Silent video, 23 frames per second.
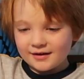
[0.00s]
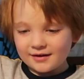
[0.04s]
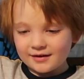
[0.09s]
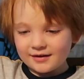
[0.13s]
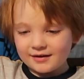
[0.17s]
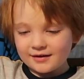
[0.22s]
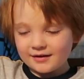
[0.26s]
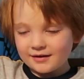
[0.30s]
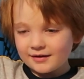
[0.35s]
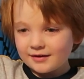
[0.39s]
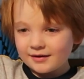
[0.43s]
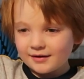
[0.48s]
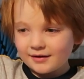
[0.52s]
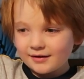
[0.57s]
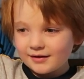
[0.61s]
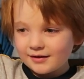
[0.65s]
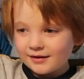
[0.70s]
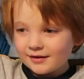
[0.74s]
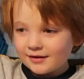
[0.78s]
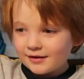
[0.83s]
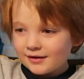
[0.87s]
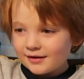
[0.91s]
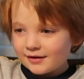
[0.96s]

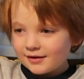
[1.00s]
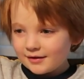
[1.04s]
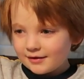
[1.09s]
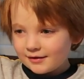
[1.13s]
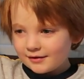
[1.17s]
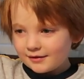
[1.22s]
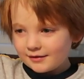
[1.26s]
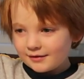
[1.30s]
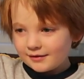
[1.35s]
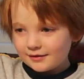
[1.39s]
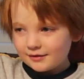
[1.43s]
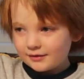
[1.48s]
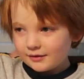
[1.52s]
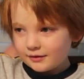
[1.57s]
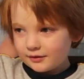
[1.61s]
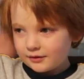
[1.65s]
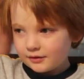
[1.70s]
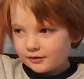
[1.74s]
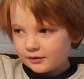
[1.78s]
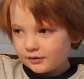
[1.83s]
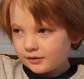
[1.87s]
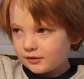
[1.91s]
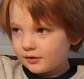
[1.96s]

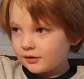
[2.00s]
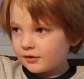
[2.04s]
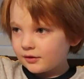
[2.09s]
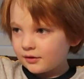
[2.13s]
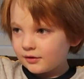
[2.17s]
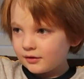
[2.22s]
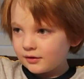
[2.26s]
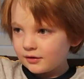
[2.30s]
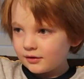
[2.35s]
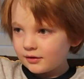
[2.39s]
No words are spoken by the person on screen.